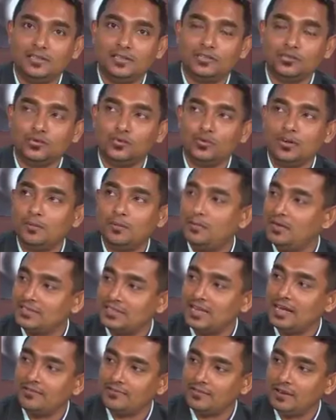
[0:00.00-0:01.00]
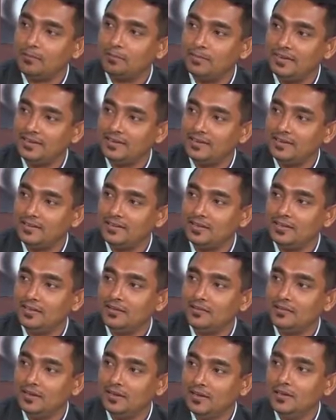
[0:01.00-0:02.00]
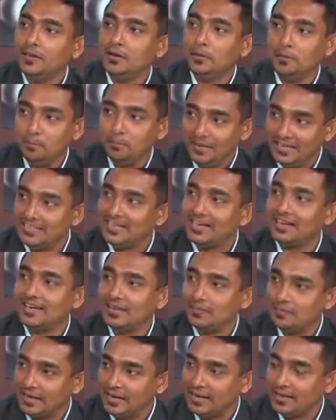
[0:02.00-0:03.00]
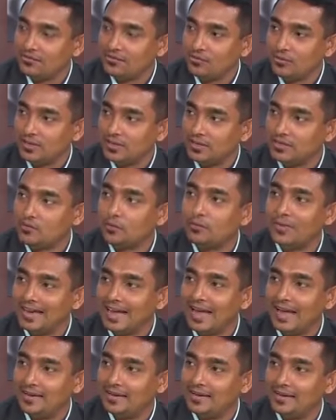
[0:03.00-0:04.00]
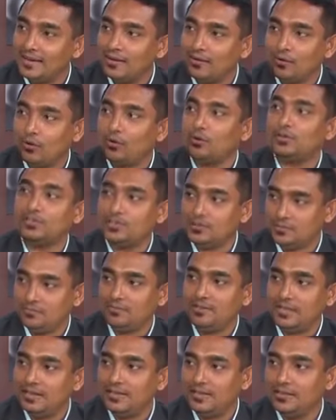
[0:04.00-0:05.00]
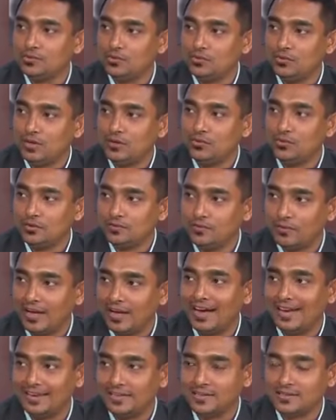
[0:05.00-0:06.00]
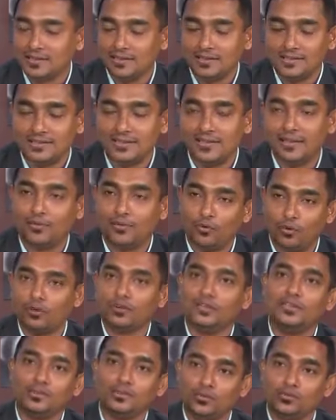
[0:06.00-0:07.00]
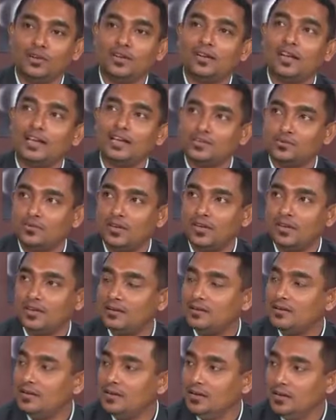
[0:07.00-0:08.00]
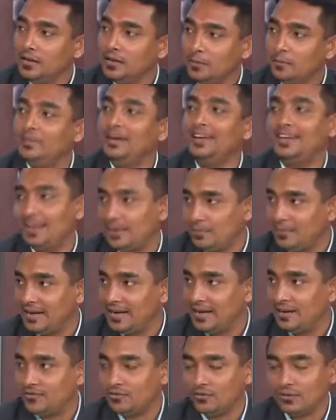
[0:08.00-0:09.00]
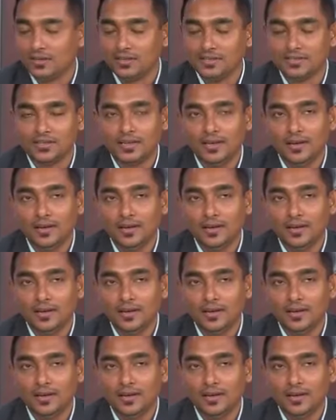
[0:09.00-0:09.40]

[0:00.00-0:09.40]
student must have completed the btech in mechatronics or mechanical or this then the student goes for a higher studies there or the student has to take a btech mechatronics